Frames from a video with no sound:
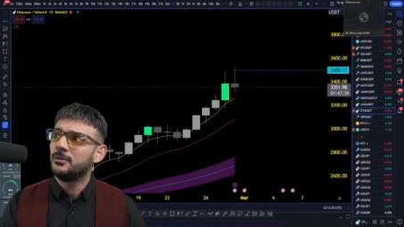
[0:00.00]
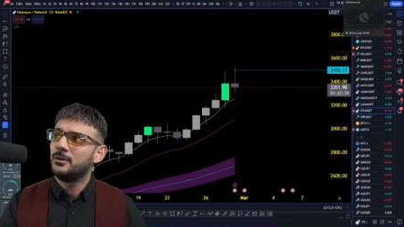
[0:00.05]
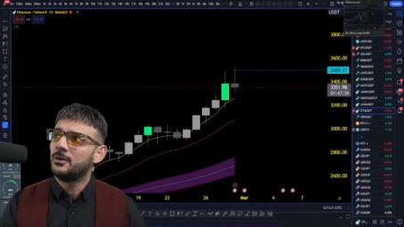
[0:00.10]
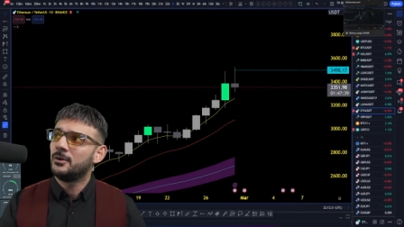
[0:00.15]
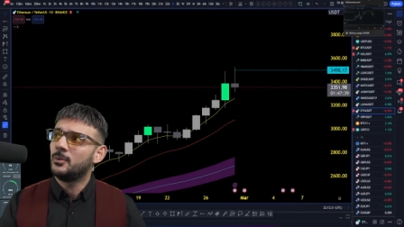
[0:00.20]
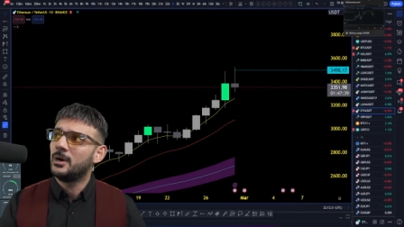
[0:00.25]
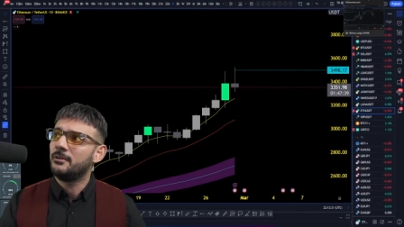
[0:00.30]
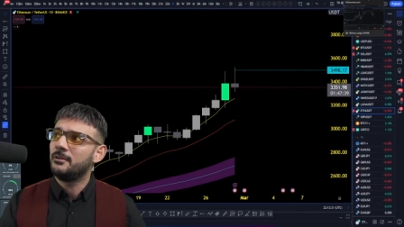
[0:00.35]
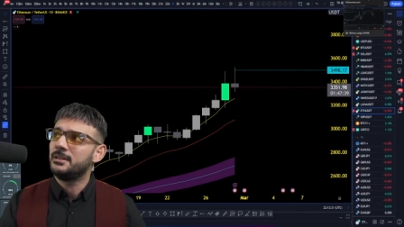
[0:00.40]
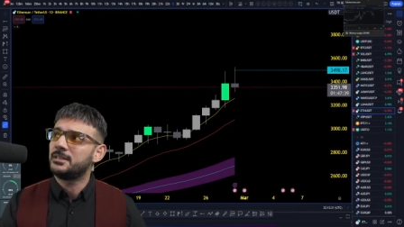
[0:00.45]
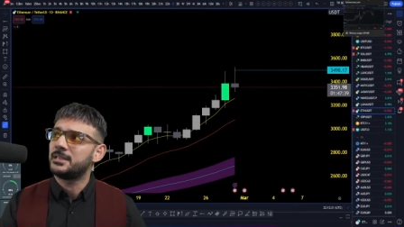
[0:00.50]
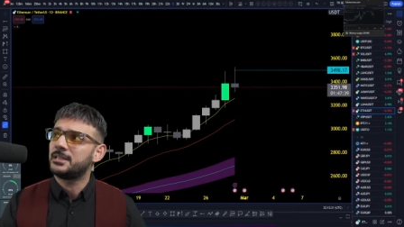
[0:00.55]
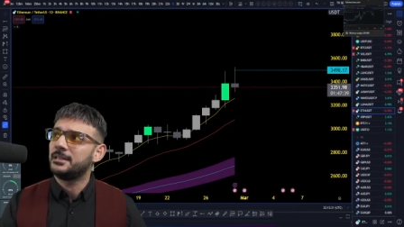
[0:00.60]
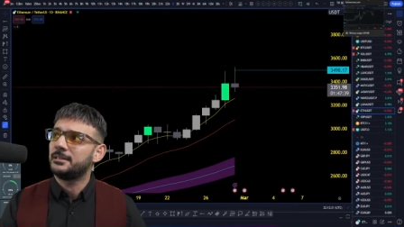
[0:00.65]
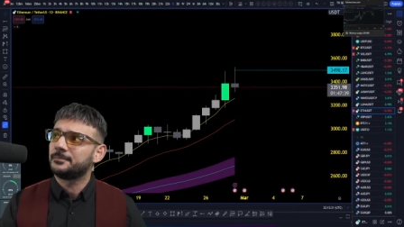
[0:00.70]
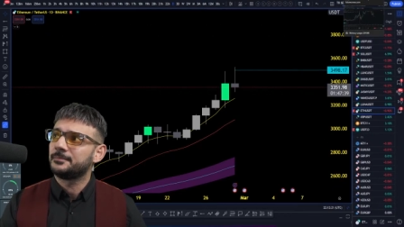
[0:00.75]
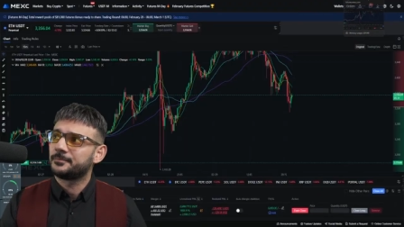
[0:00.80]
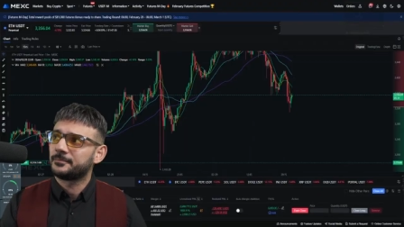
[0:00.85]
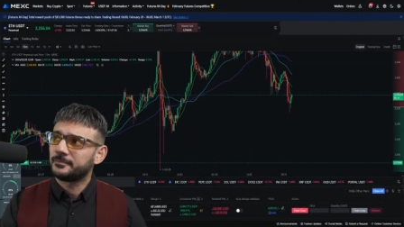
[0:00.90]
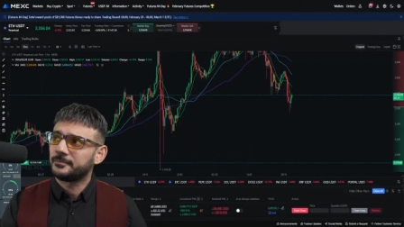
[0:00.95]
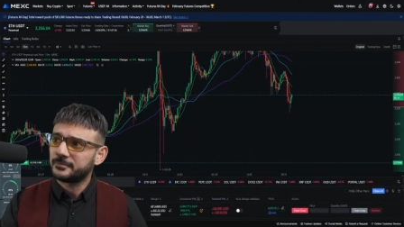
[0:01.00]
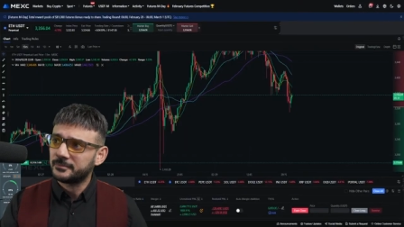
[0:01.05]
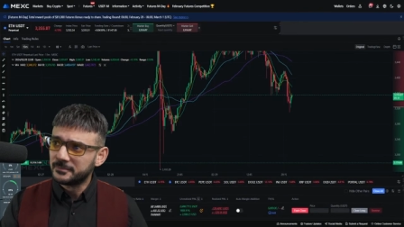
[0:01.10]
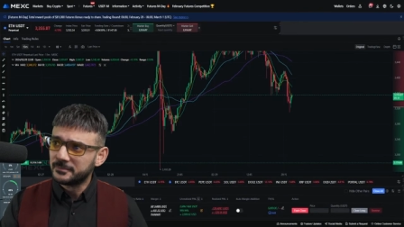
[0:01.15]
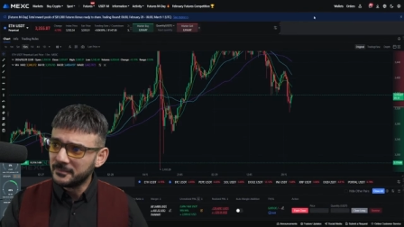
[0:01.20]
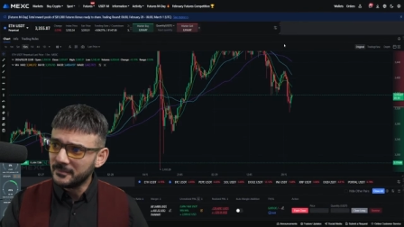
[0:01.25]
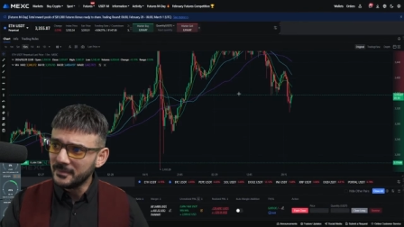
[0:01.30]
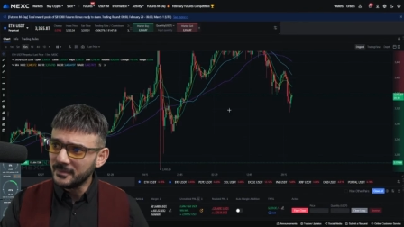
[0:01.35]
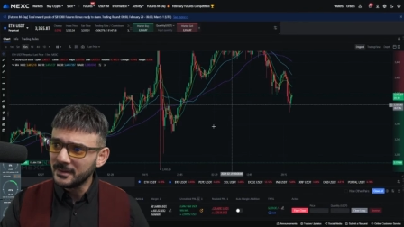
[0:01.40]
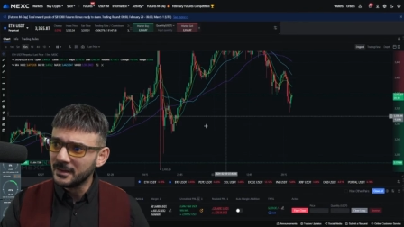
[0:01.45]
Where is it?
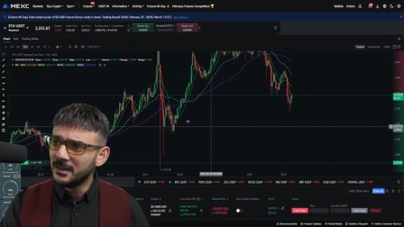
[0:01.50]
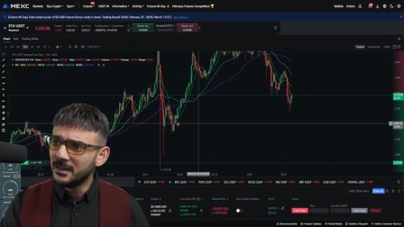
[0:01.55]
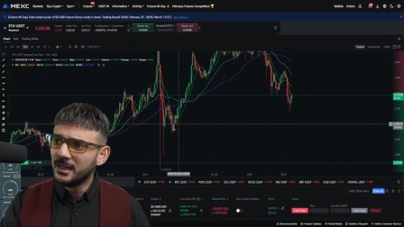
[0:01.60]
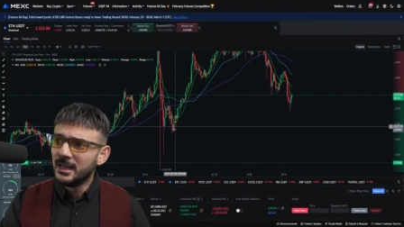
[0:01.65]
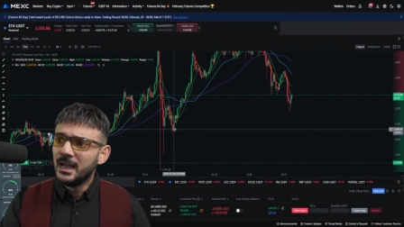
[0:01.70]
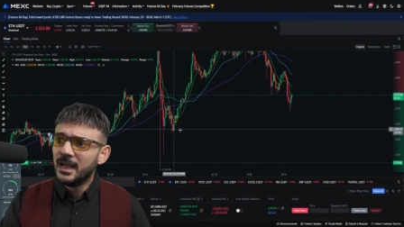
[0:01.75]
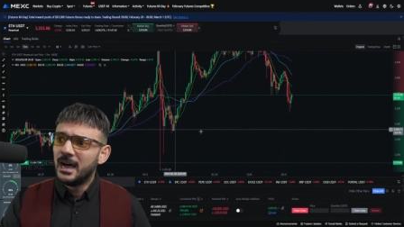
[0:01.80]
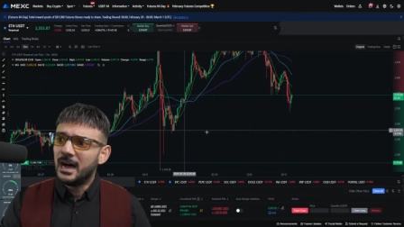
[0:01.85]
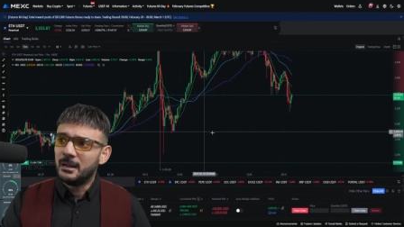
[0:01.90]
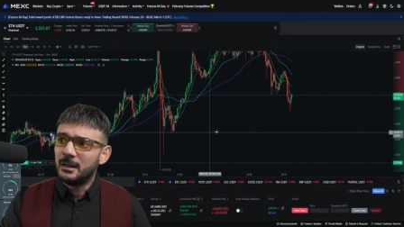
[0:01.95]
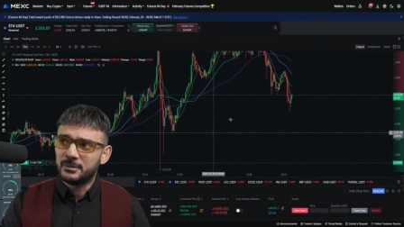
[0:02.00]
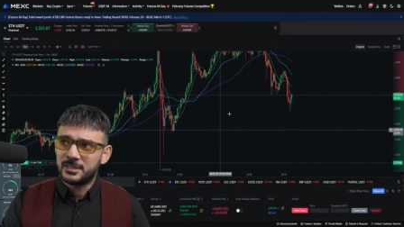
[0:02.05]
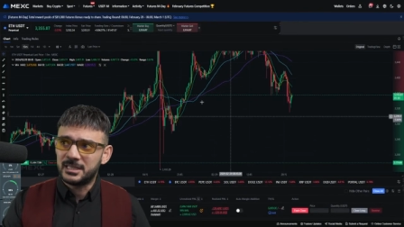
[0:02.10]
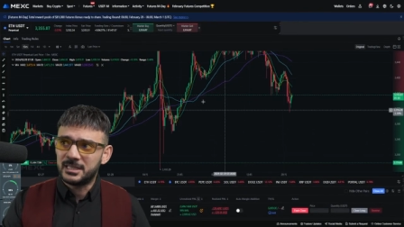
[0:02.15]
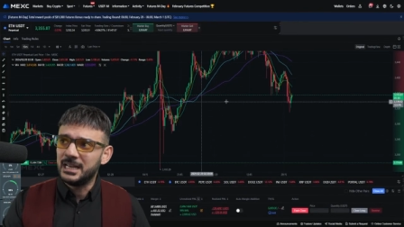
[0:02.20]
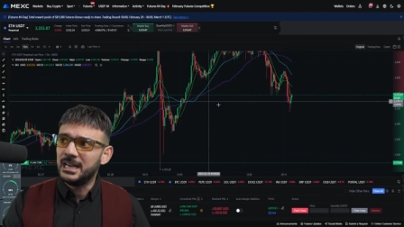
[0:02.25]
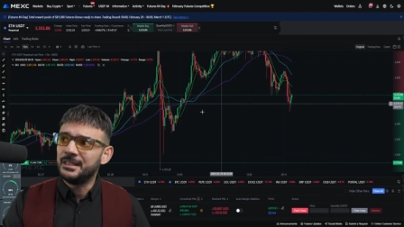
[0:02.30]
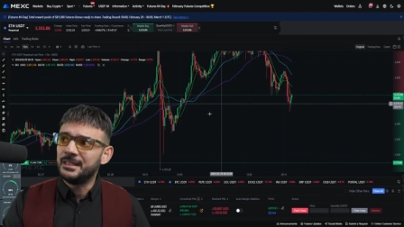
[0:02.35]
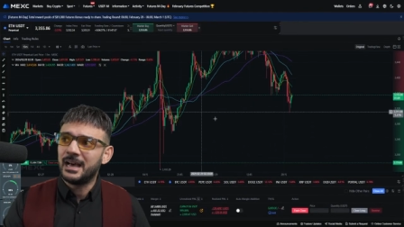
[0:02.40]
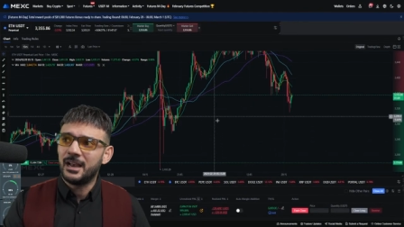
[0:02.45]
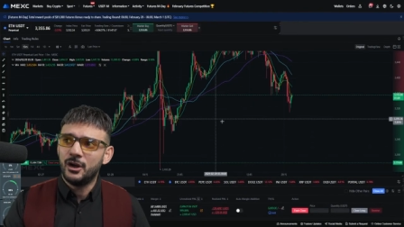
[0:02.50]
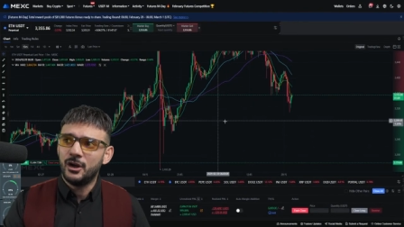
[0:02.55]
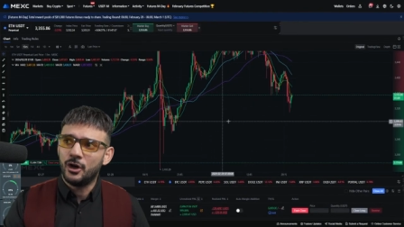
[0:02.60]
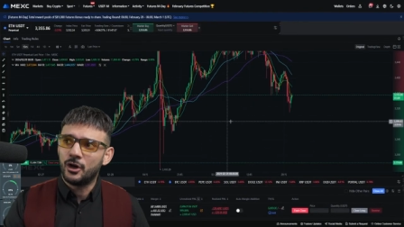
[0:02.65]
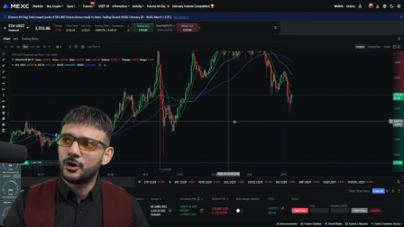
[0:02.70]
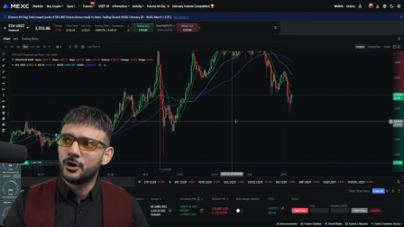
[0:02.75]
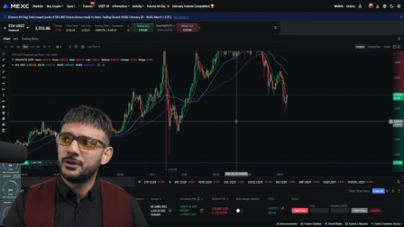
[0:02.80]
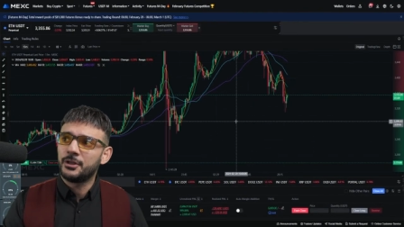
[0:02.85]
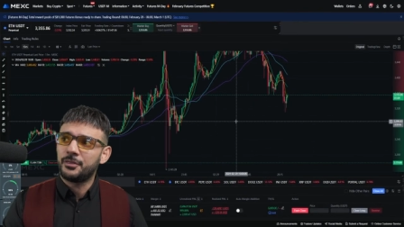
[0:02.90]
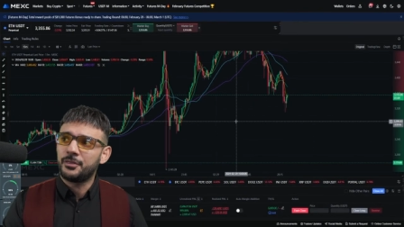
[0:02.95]
I'm still in that long
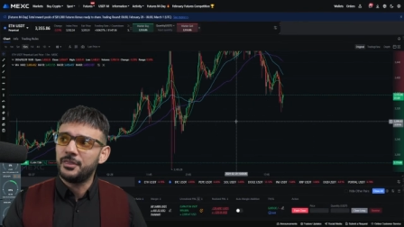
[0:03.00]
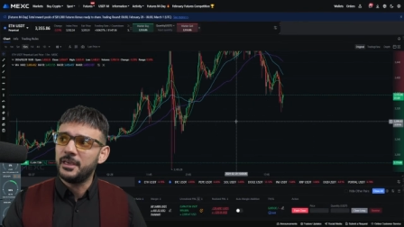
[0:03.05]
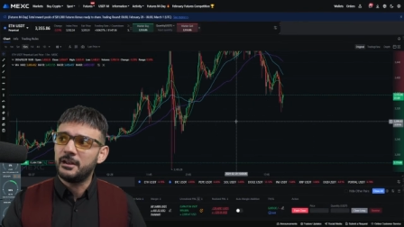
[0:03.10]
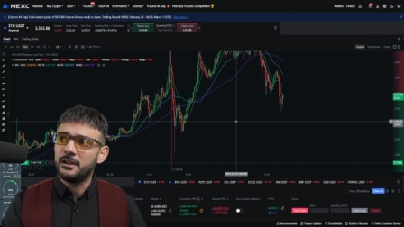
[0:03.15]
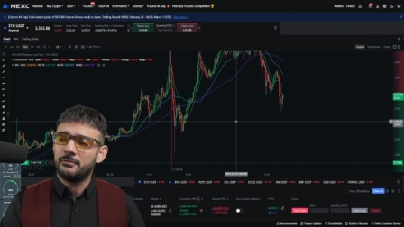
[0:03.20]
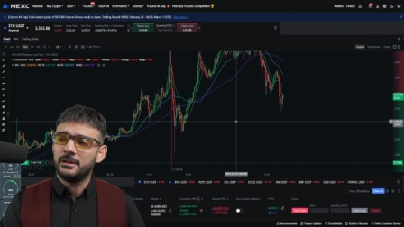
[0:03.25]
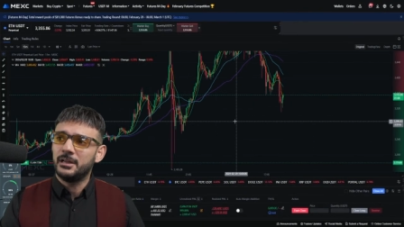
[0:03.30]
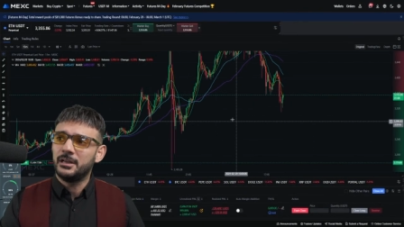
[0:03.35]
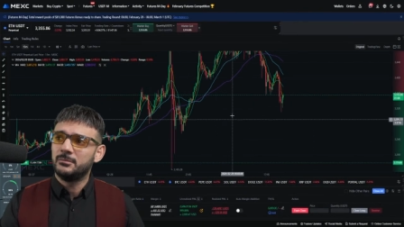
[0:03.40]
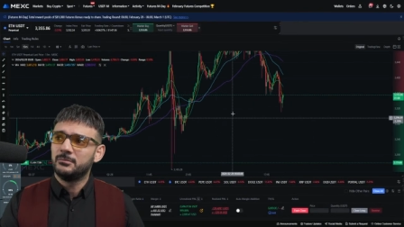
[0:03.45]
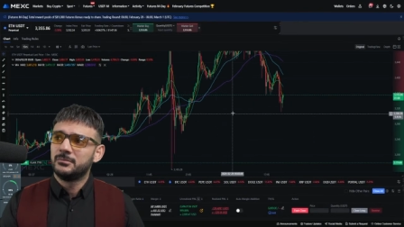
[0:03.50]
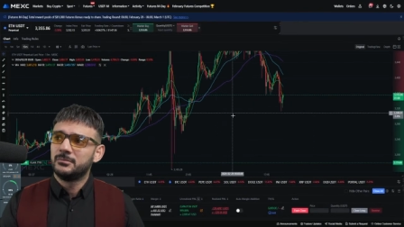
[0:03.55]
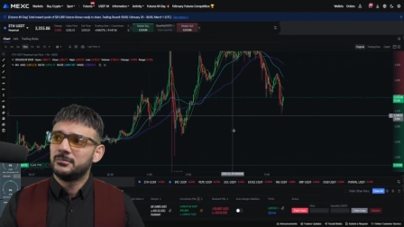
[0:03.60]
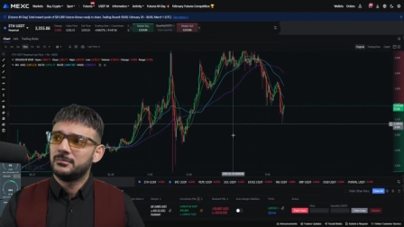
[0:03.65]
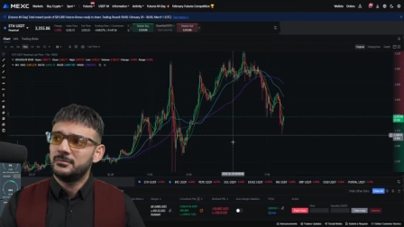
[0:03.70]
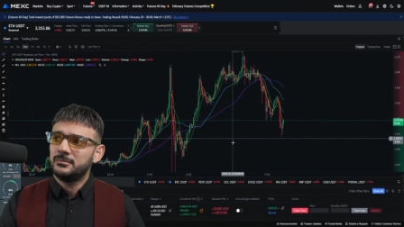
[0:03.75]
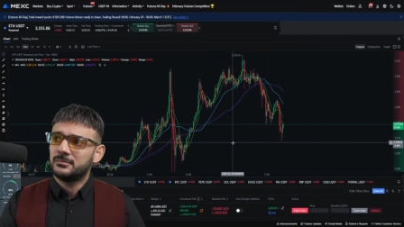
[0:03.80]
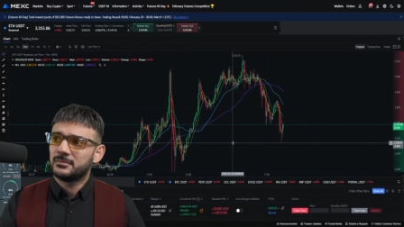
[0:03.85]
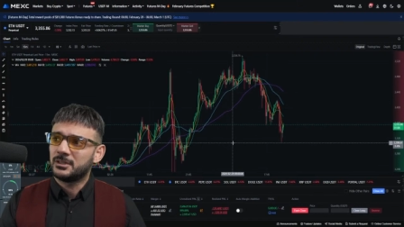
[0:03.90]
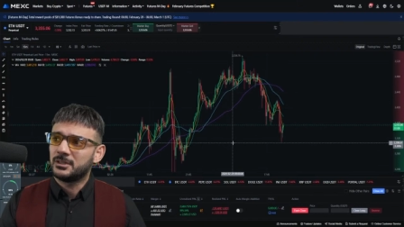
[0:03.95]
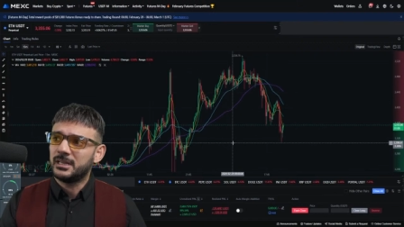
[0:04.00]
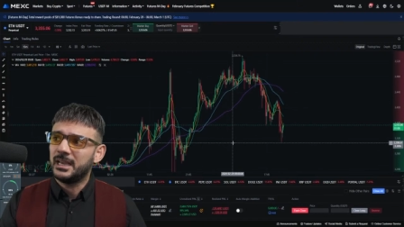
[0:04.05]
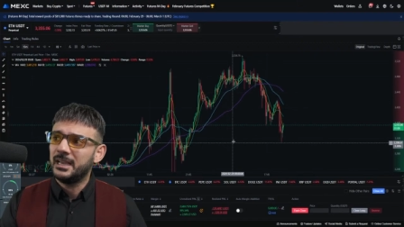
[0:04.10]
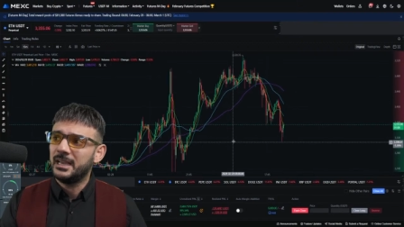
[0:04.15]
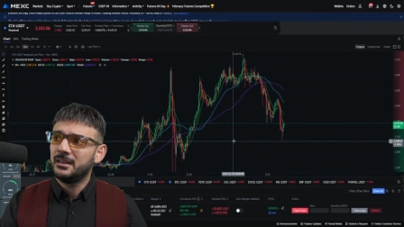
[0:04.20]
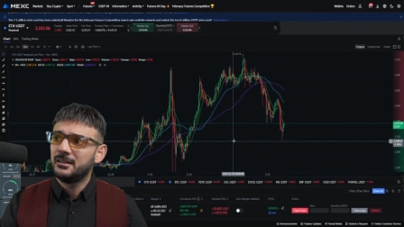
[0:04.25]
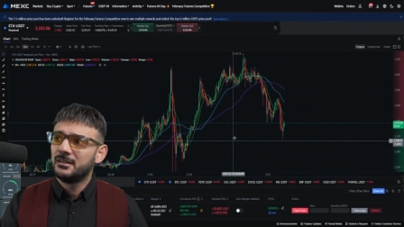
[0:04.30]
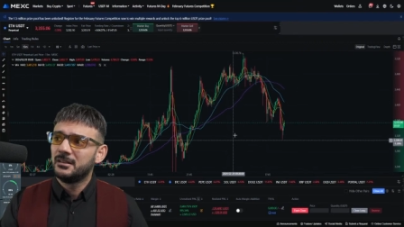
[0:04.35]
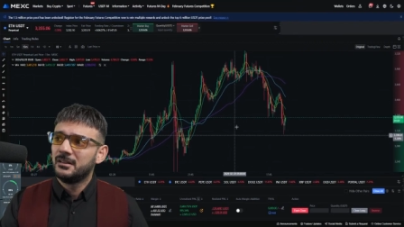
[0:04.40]
on Ethereum. Okay?